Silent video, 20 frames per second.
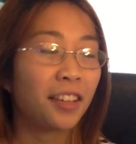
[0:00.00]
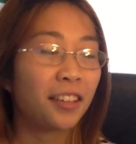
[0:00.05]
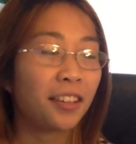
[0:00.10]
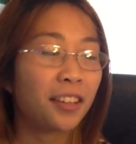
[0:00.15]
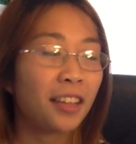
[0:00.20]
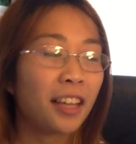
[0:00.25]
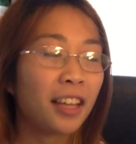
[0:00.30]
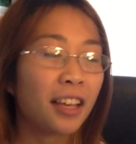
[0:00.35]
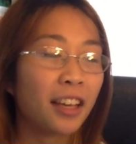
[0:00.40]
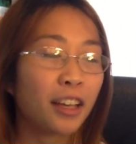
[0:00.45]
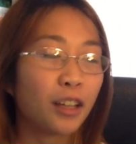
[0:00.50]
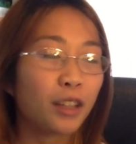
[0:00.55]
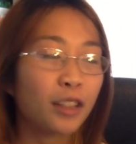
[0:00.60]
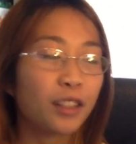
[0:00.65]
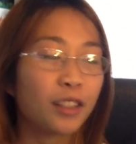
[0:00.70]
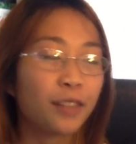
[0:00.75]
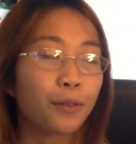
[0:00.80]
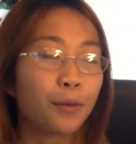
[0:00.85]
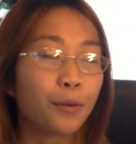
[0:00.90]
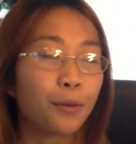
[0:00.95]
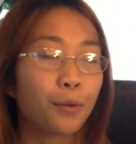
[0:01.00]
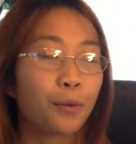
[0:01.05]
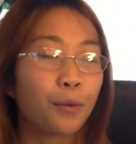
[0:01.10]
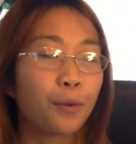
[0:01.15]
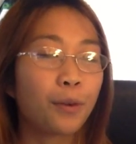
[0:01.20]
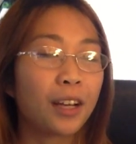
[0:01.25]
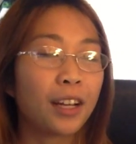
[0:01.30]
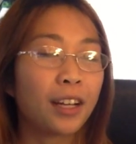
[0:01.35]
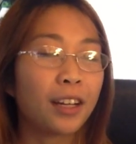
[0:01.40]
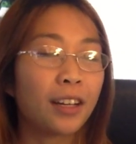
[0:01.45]
I think
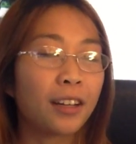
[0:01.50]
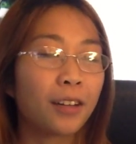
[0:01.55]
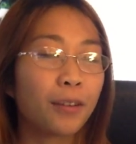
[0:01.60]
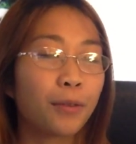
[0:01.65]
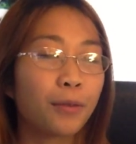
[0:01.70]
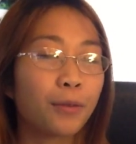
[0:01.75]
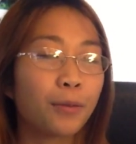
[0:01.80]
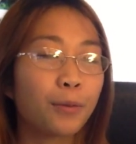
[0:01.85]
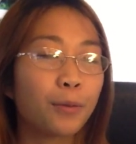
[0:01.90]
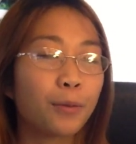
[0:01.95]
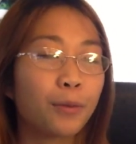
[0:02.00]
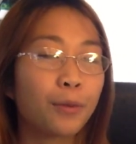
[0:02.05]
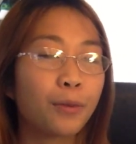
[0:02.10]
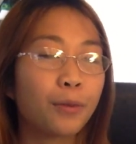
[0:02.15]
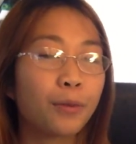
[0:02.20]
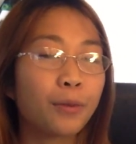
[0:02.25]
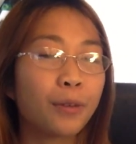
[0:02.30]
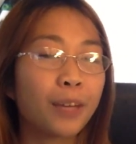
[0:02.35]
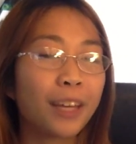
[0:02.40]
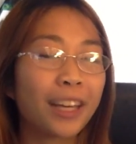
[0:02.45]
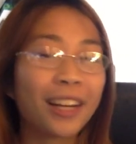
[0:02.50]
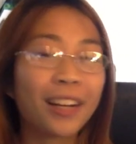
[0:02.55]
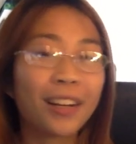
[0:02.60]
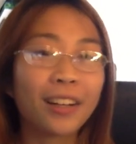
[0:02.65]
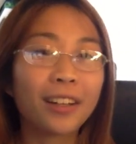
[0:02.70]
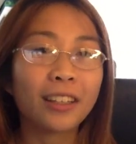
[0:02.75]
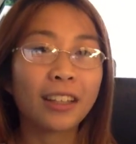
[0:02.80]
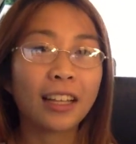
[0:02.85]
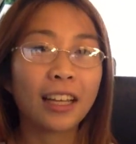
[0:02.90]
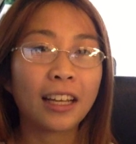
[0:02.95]
when we
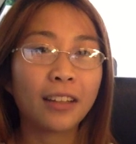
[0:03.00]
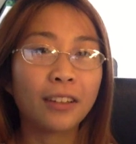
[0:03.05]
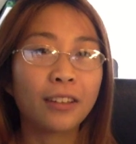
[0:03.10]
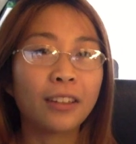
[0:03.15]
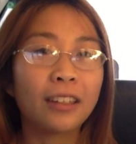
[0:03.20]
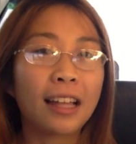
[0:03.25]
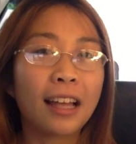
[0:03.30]
hear like.